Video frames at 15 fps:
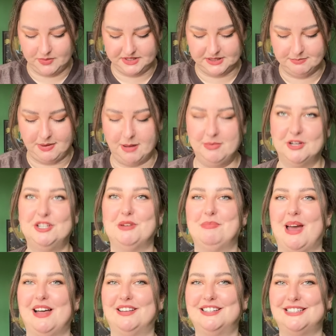with some publisher
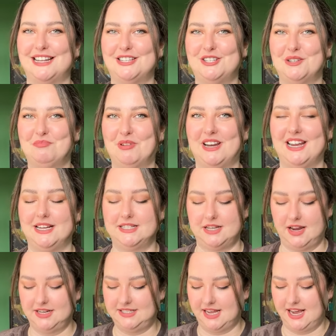mail because that's just pretty
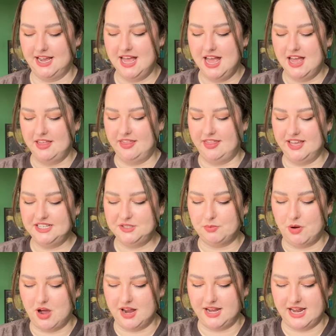exciting. This
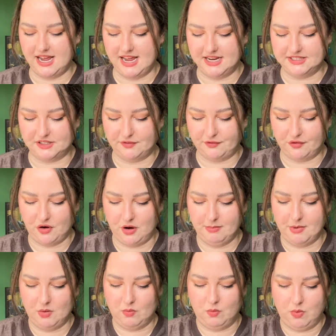one is from
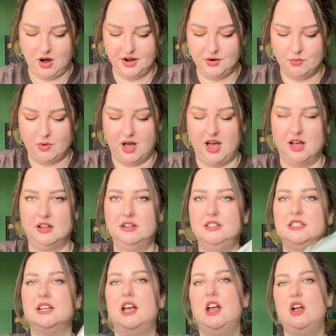One
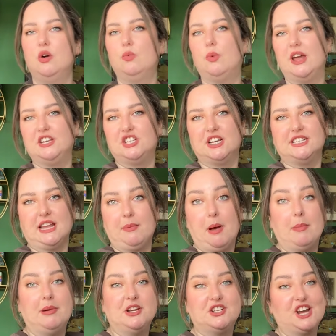World, which is a
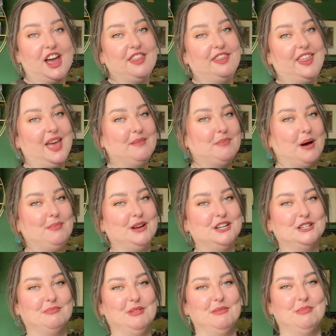publisher, and they publish
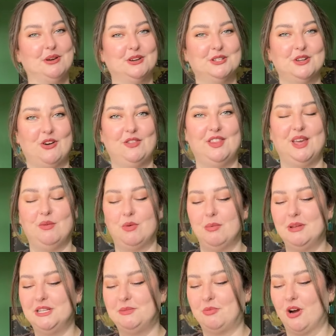some of the books on the
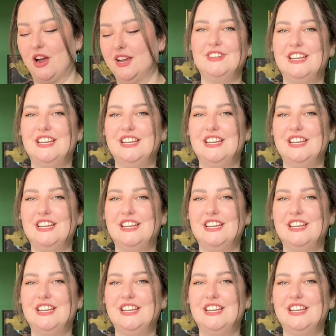Women's Prize.